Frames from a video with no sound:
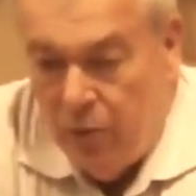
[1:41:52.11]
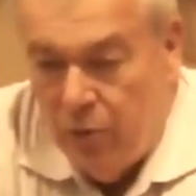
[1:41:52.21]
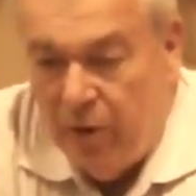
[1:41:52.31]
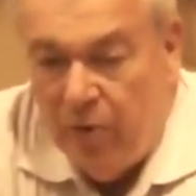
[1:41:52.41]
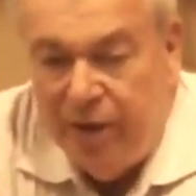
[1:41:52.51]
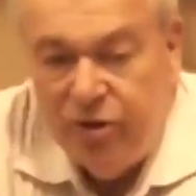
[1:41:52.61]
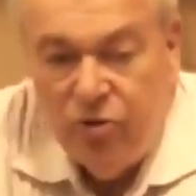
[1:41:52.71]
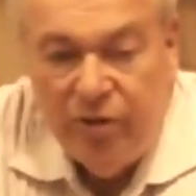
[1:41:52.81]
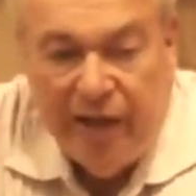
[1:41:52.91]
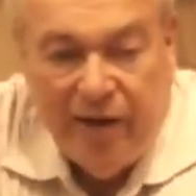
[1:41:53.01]
What I want to
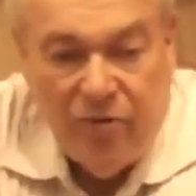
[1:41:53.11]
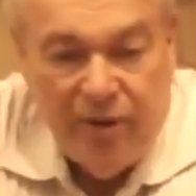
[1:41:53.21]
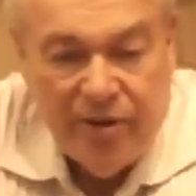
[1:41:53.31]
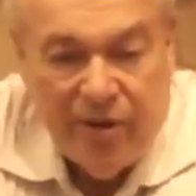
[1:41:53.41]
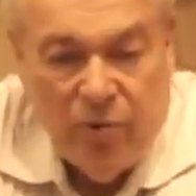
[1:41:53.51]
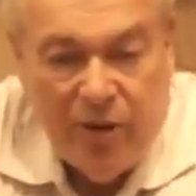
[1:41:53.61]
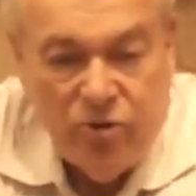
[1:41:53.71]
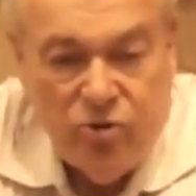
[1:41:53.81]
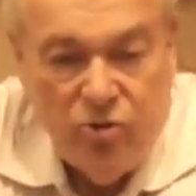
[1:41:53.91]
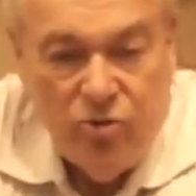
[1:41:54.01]
do now is I
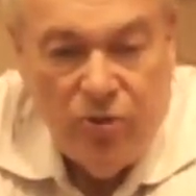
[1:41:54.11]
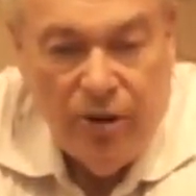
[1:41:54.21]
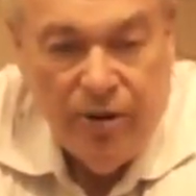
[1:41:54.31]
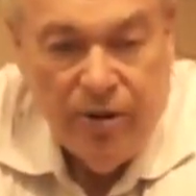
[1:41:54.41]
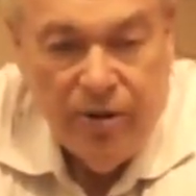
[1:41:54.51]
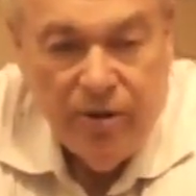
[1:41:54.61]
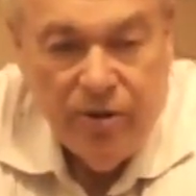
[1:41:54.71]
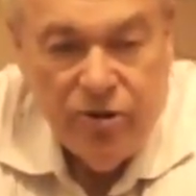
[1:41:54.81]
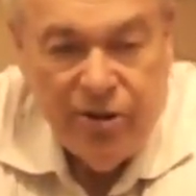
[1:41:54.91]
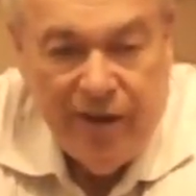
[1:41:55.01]
want to
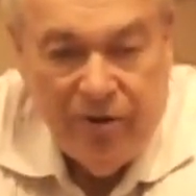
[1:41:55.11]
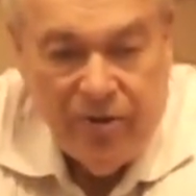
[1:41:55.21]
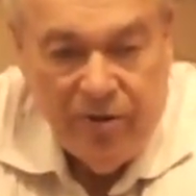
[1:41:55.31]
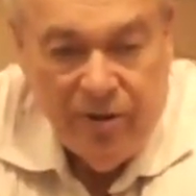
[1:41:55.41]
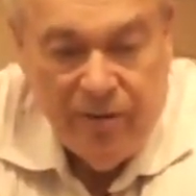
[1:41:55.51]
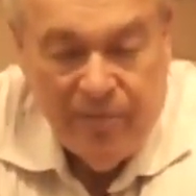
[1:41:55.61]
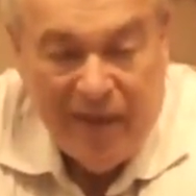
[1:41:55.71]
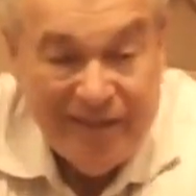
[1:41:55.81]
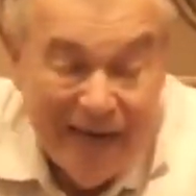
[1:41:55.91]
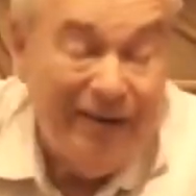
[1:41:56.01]
share
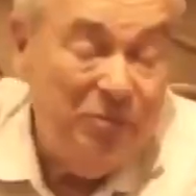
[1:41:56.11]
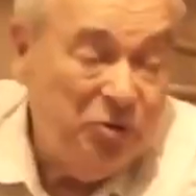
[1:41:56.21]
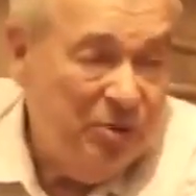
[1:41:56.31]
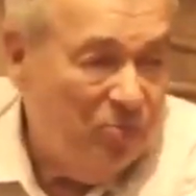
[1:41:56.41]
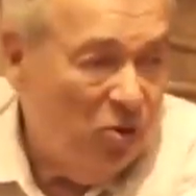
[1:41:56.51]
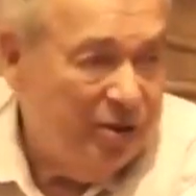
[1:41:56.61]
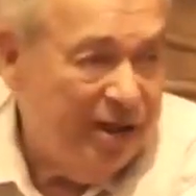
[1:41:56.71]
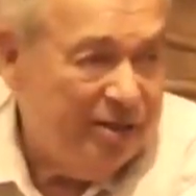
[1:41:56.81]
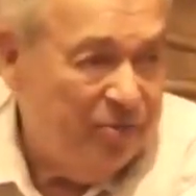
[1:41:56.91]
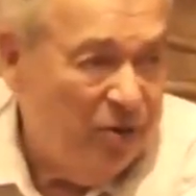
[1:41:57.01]
my second most important
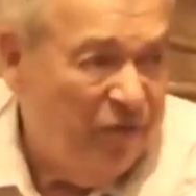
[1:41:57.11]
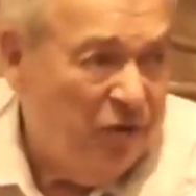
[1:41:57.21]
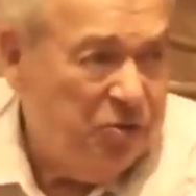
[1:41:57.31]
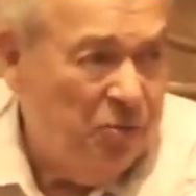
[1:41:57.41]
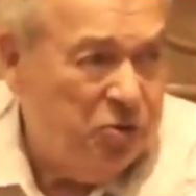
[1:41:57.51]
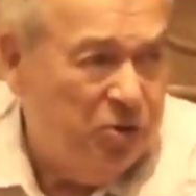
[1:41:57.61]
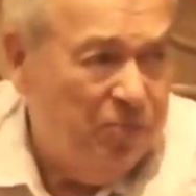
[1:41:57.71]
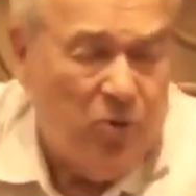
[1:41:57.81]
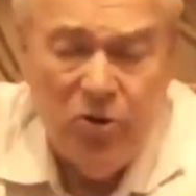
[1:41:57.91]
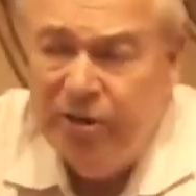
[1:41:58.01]
testimony. First most
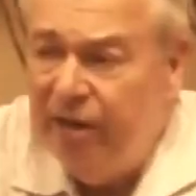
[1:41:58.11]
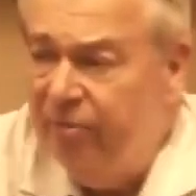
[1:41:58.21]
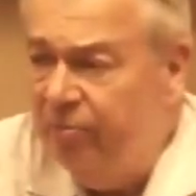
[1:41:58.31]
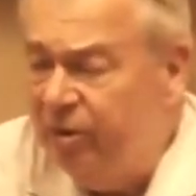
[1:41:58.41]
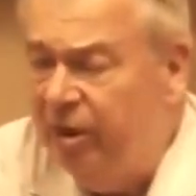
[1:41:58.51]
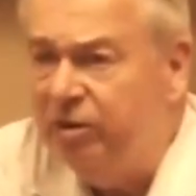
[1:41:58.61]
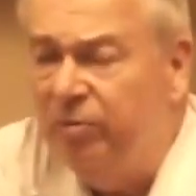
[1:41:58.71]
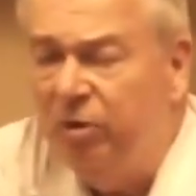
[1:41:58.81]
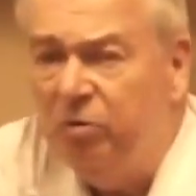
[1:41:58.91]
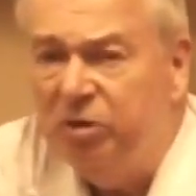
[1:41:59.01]
important
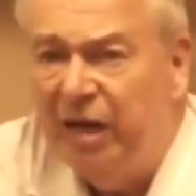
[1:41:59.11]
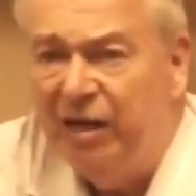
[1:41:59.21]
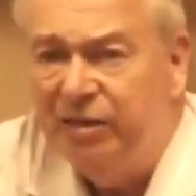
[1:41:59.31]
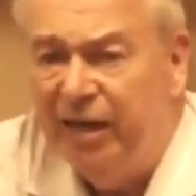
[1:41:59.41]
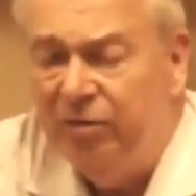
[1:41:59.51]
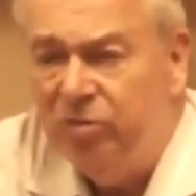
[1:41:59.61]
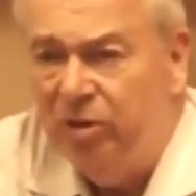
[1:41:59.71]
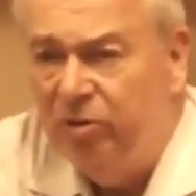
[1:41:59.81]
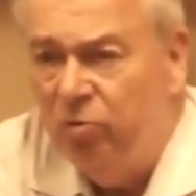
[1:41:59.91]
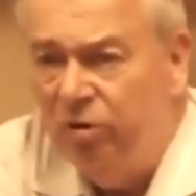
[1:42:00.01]
testimony was Dallas
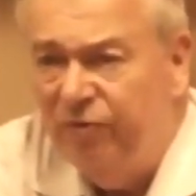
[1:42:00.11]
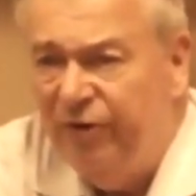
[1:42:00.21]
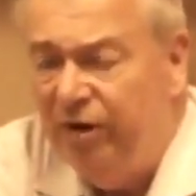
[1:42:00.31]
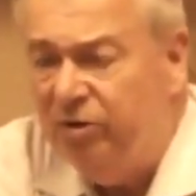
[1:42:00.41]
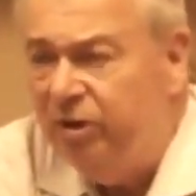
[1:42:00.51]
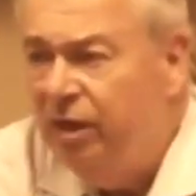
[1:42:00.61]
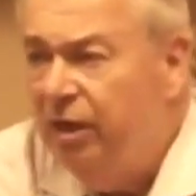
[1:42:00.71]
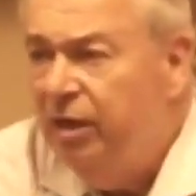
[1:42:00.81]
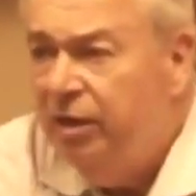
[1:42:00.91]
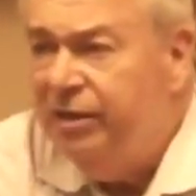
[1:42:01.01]
Council on World Affairs.
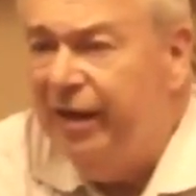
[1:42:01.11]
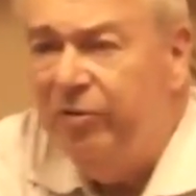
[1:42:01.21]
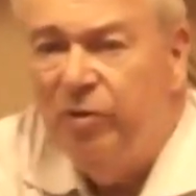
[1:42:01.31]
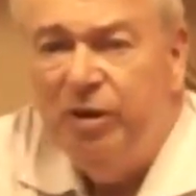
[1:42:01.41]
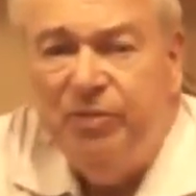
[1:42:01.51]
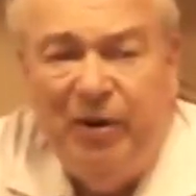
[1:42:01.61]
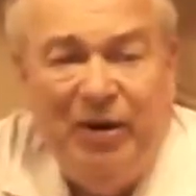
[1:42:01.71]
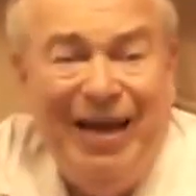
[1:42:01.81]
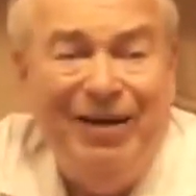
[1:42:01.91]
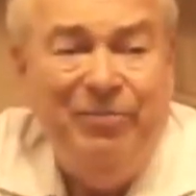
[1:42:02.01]
Second one is
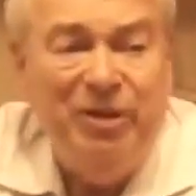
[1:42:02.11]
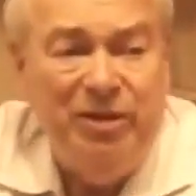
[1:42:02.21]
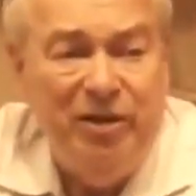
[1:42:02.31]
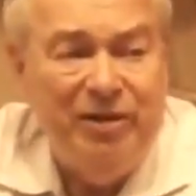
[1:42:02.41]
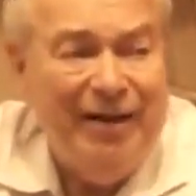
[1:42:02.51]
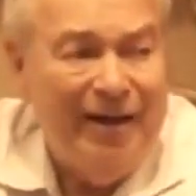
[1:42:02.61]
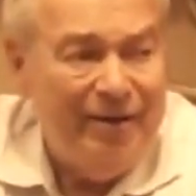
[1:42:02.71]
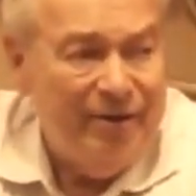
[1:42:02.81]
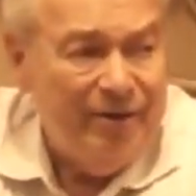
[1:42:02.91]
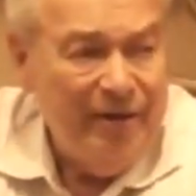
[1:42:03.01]
about Edmonton,
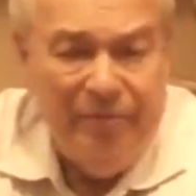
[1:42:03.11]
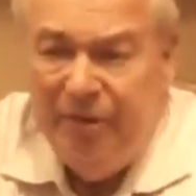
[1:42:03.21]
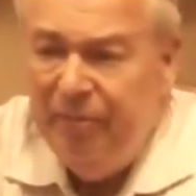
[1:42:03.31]
Canada. How